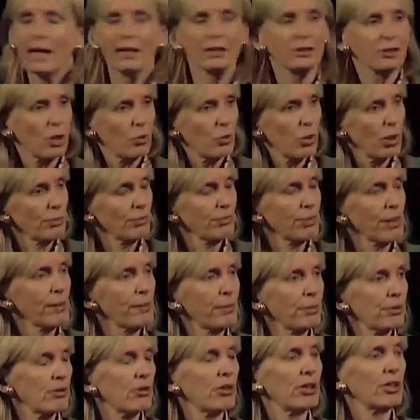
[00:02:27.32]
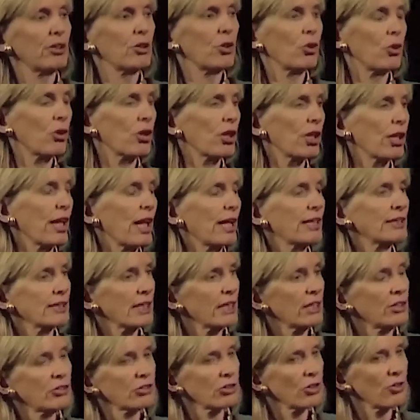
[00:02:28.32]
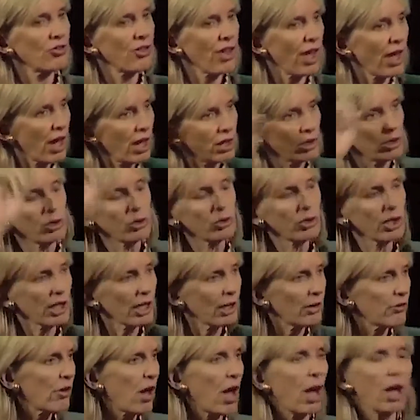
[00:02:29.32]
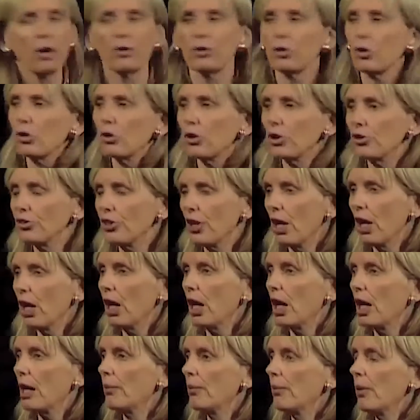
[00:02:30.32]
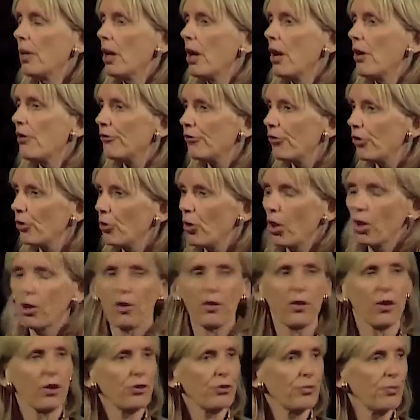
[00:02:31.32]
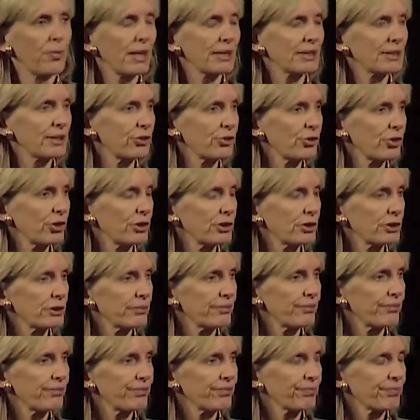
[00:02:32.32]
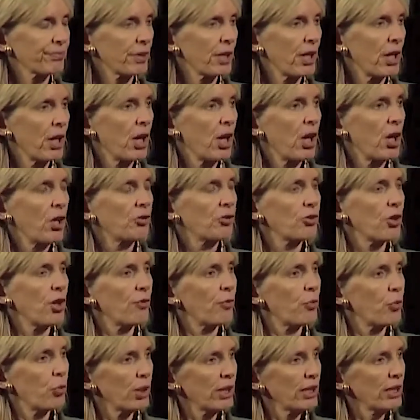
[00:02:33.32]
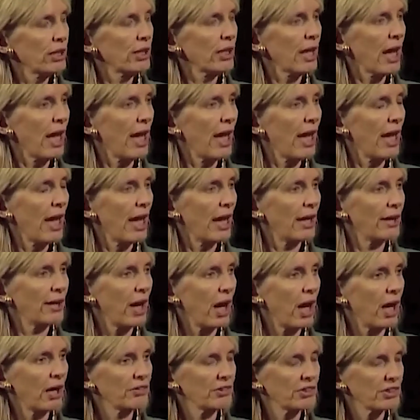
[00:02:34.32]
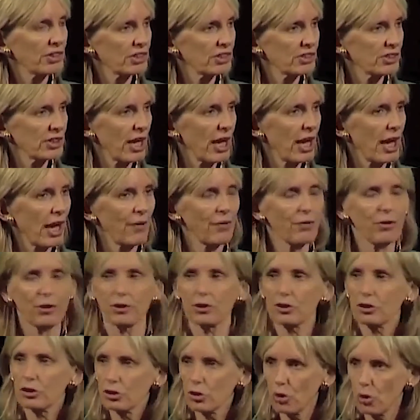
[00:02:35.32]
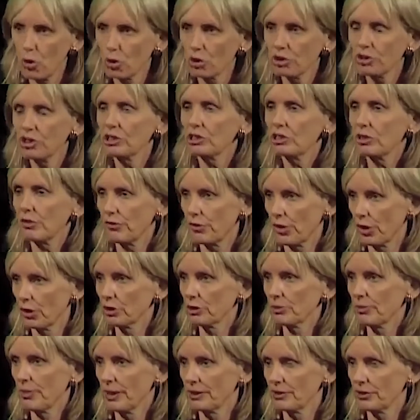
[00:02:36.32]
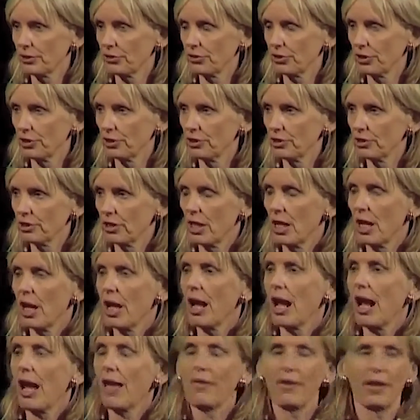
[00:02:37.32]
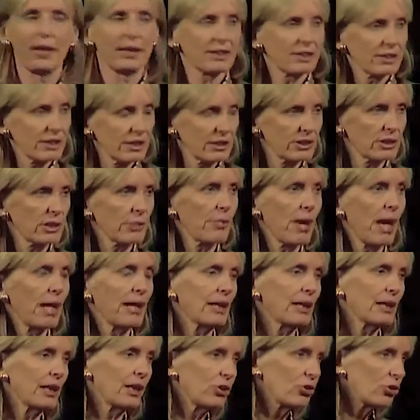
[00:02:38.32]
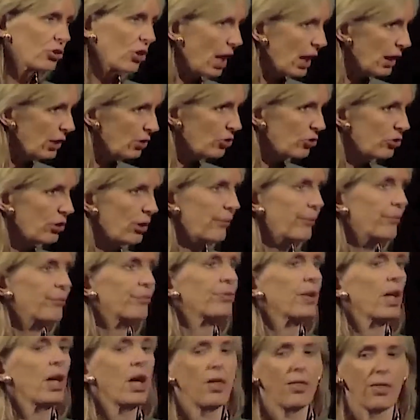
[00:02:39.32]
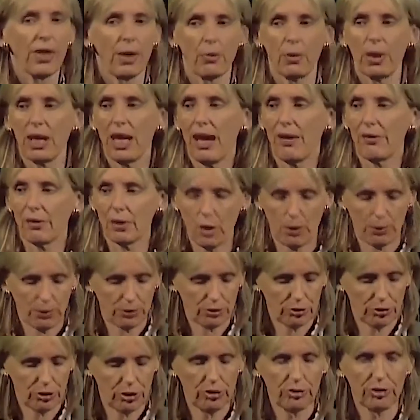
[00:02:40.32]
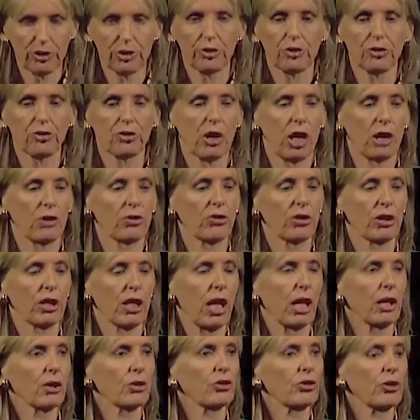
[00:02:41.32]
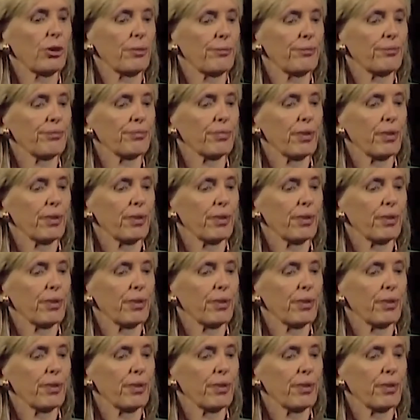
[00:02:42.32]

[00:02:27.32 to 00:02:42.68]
And so when people are in your organization, they are looking around all the time for what are those messages. So if we can understand the sources of those messages and then systematically change them, then we have an opportunity to change the culture.